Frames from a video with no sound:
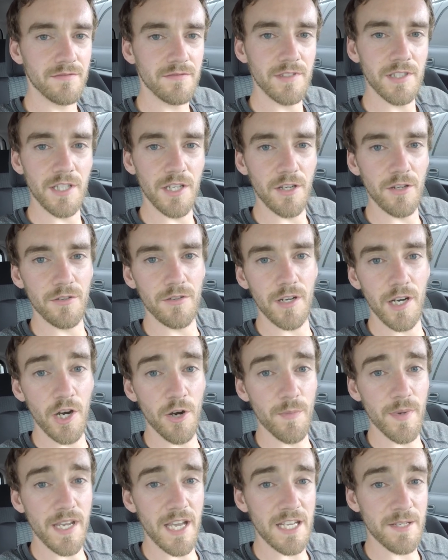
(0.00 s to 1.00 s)
you know, I
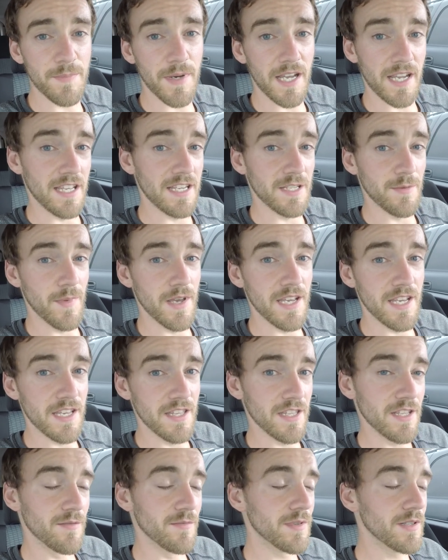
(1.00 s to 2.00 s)
hope he gets back into
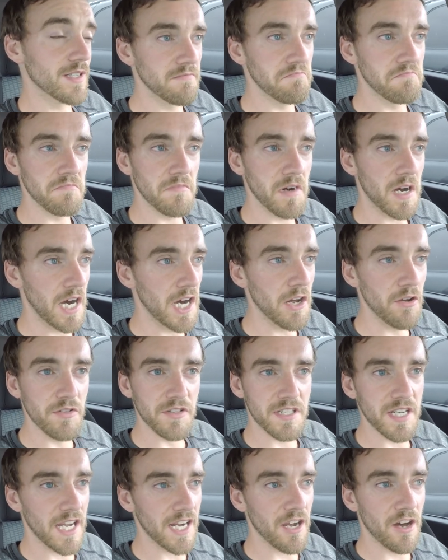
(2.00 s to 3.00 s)
making them. I
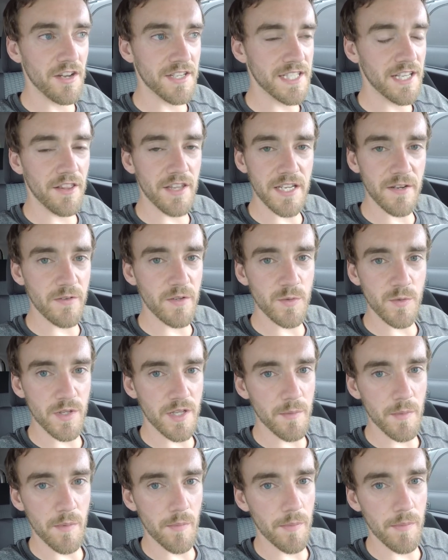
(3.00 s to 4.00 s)
don't, I can't tell the difference between
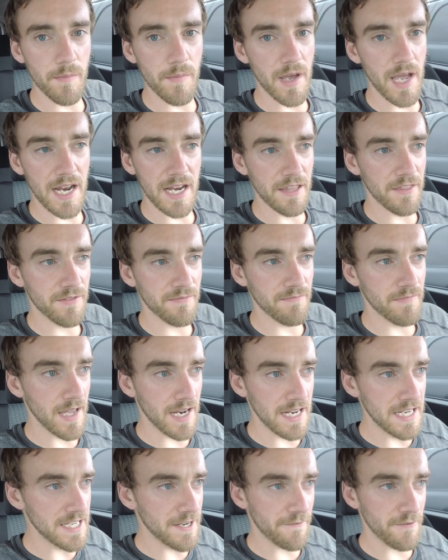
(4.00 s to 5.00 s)
them and any
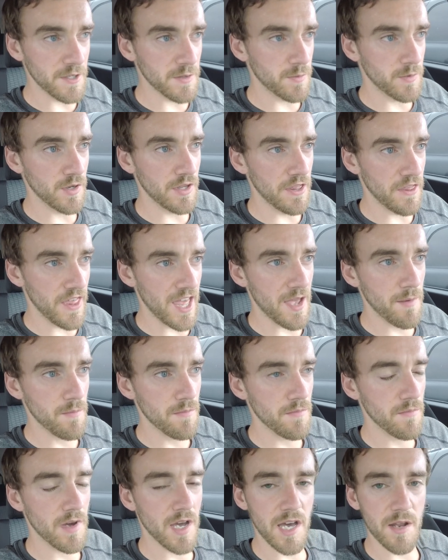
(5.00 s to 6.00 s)
any difference between
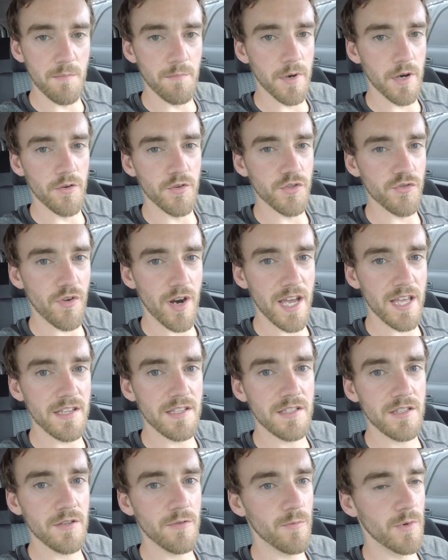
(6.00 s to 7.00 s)
them and Bones
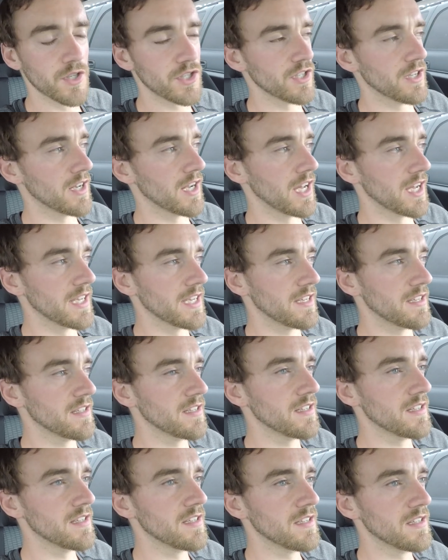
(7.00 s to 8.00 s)
Reds, which are like
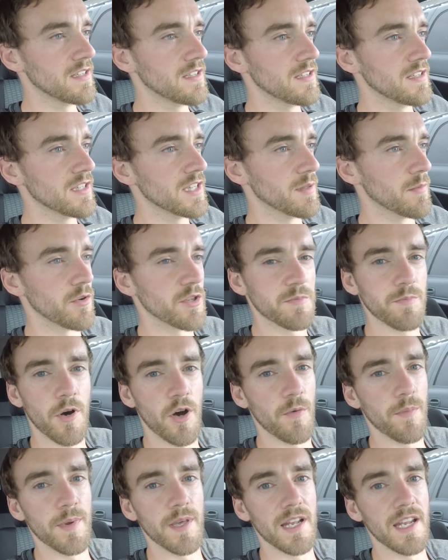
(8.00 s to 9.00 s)
the most
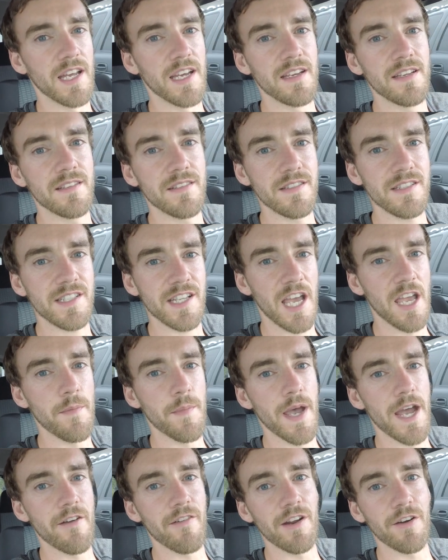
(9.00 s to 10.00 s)
popular skate
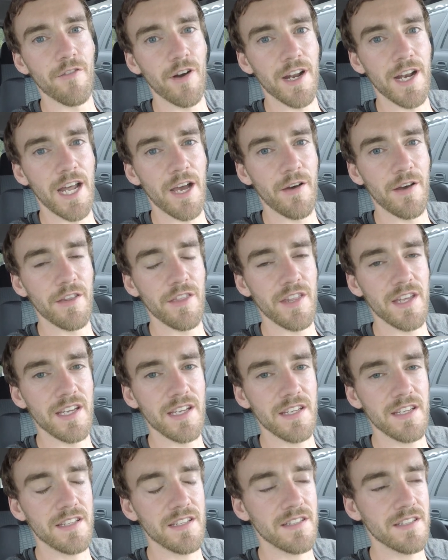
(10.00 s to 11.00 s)
bearing right now, I
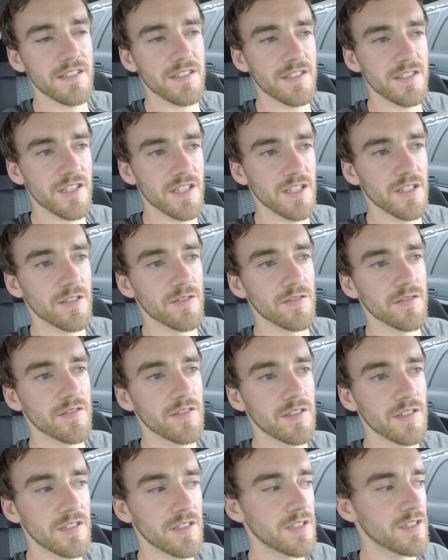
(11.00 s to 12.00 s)
think. So
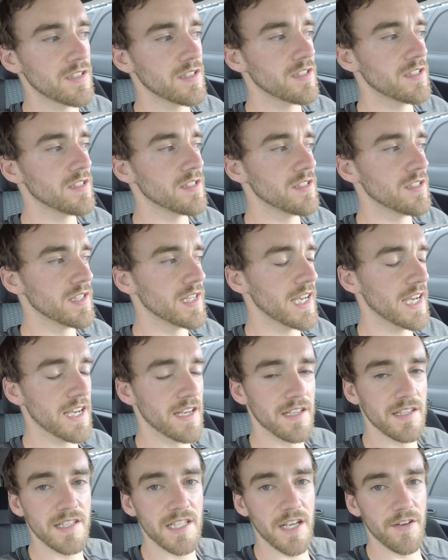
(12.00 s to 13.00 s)
yeah,
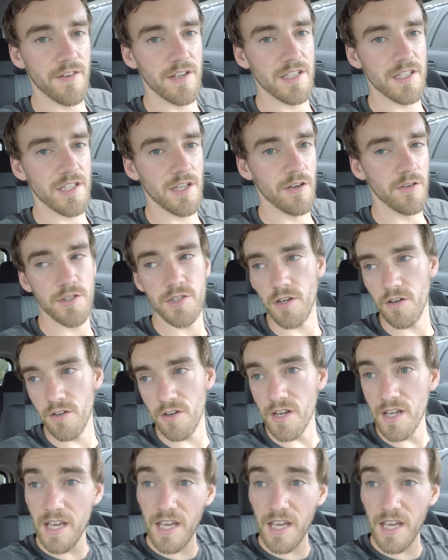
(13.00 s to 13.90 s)
definitely stoked on